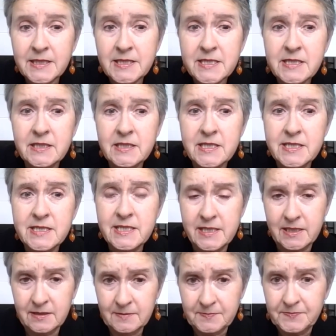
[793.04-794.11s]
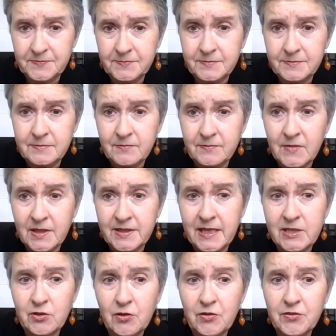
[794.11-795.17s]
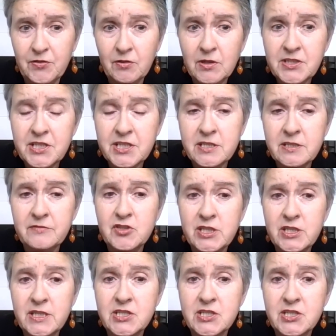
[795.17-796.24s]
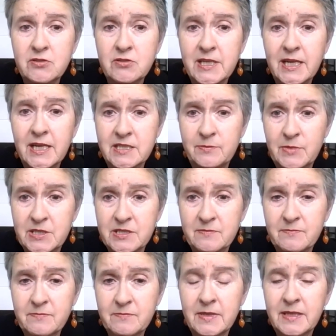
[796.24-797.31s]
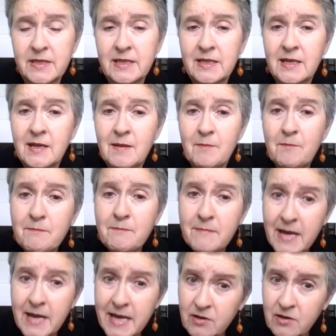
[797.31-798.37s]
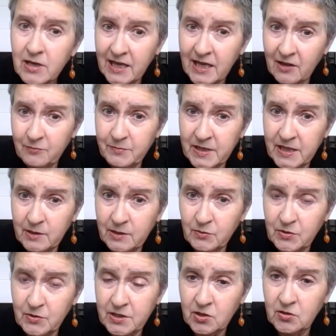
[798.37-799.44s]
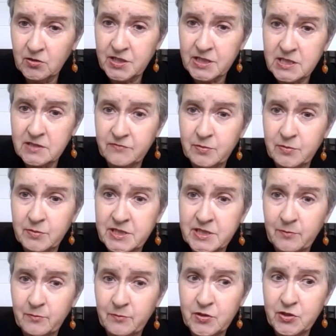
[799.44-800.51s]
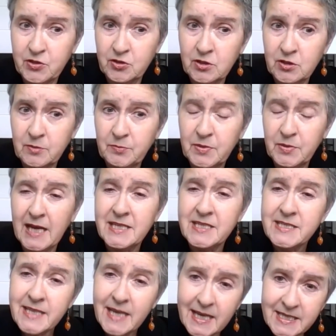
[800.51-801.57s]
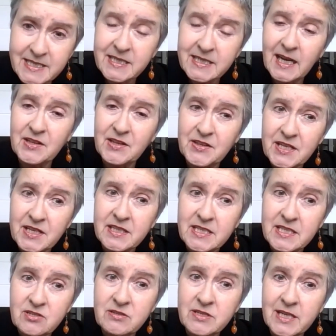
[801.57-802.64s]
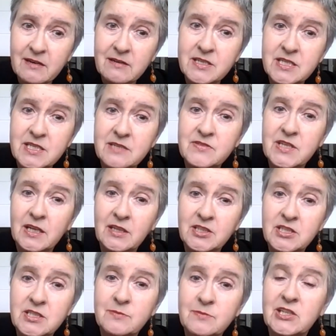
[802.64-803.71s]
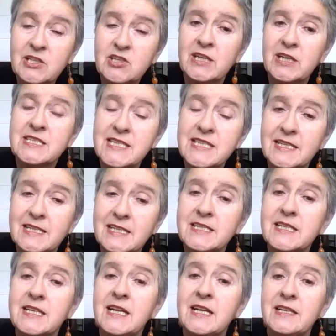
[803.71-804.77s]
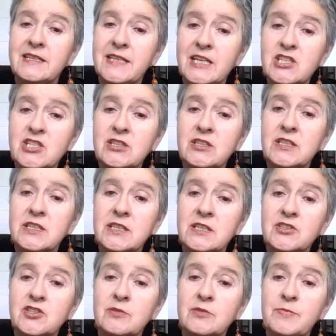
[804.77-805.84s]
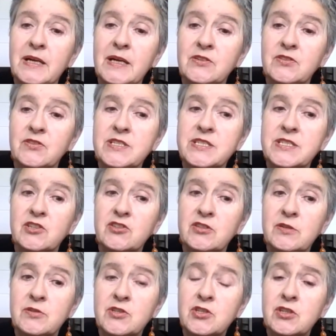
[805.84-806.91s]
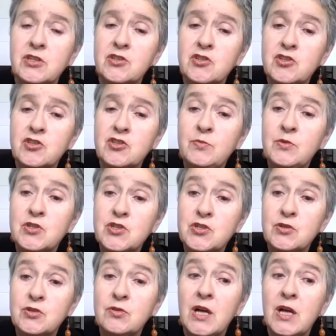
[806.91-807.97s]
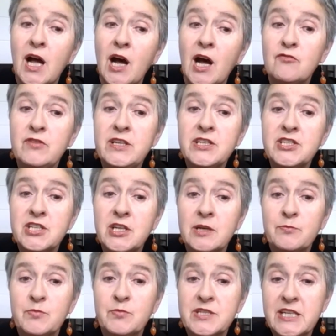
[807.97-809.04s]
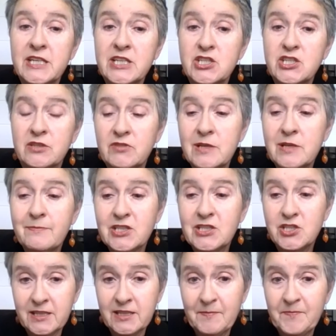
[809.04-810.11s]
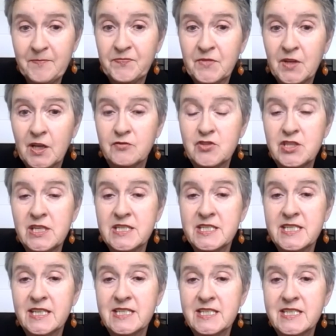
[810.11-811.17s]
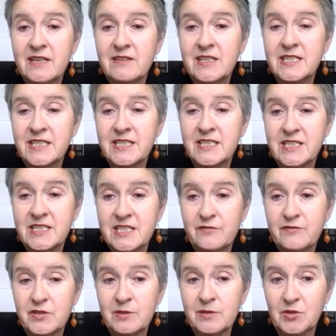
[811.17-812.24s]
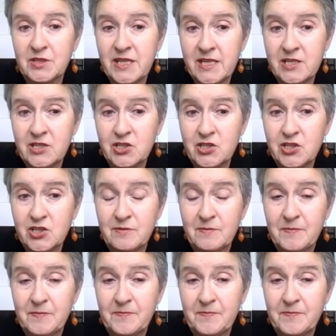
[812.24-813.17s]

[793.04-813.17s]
Let us consider that authoritative Shia student activism may only have meaning within the context of contemporary Europe, and yet I think these new narratives ultimately transcend national and cultural boundaries and contribute to a reinterpretation and reimagining of Shia sectarian identity for the modern age.